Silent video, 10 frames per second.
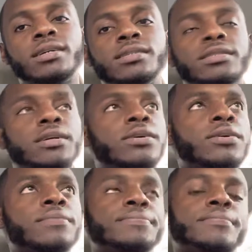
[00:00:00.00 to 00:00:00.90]

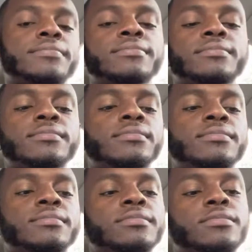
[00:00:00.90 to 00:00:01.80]
So,
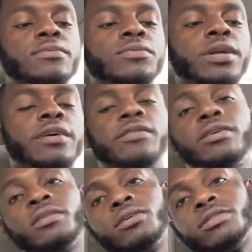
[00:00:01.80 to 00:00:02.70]
whatever,
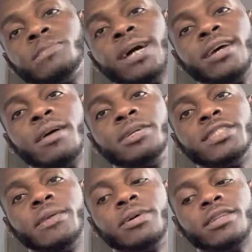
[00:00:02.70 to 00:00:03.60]
those bad
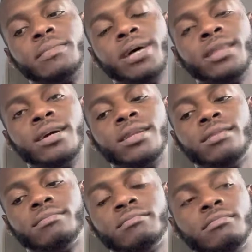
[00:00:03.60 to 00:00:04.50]
habits I picked up back then,
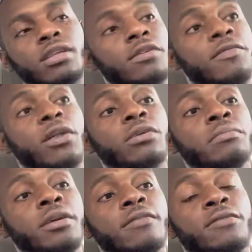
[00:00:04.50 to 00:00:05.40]
they followed
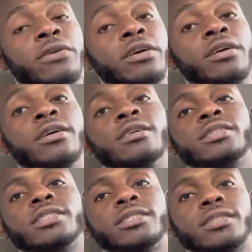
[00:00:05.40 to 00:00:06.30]
me for
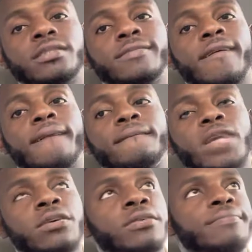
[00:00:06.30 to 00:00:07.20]
years,
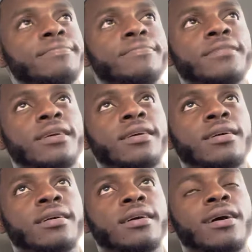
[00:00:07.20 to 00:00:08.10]
you know,
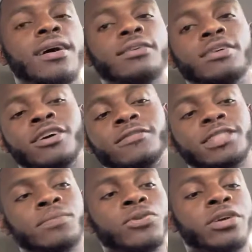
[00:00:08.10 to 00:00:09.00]
on and off
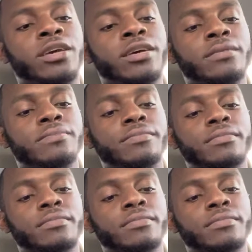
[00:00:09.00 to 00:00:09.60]
smoking.